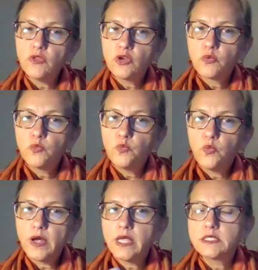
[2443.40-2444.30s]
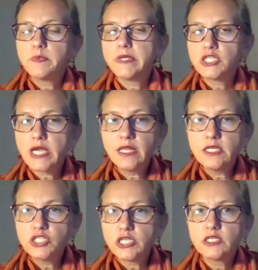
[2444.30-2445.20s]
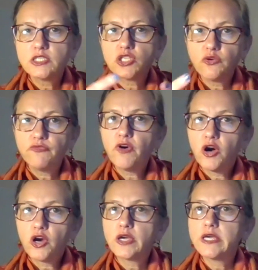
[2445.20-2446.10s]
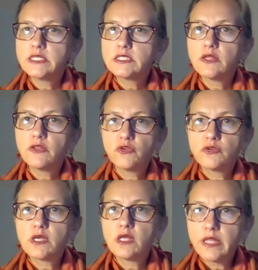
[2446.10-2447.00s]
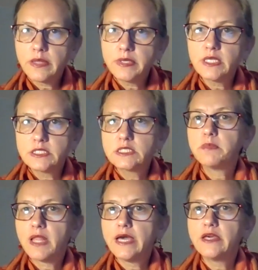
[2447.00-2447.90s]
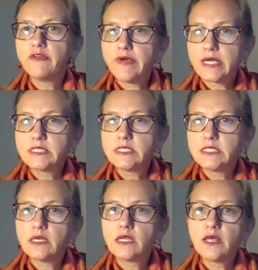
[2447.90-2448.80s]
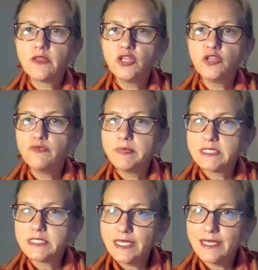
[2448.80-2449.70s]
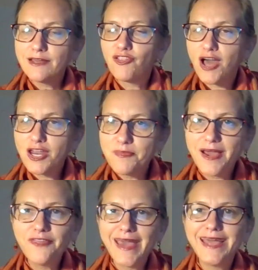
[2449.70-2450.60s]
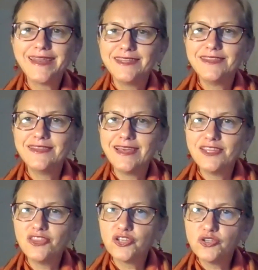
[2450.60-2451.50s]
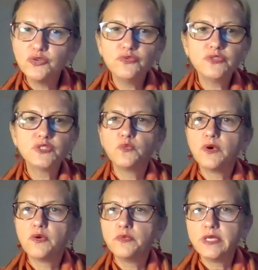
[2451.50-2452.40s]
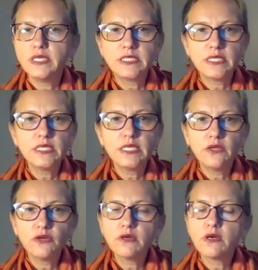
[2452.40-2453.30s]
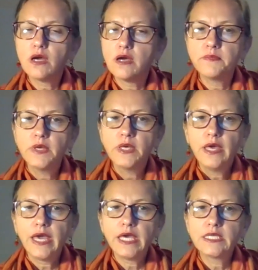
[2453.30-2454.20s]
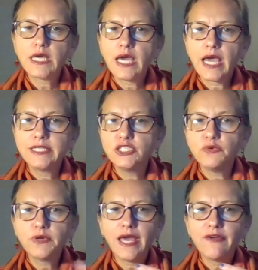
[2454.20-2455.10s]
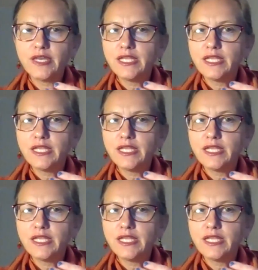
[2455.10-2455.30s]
you know, what has been challenging so far is that there's a limited supply of vaccine. And I think you've been seeing a lot about that in the news, what we did here. And I don't have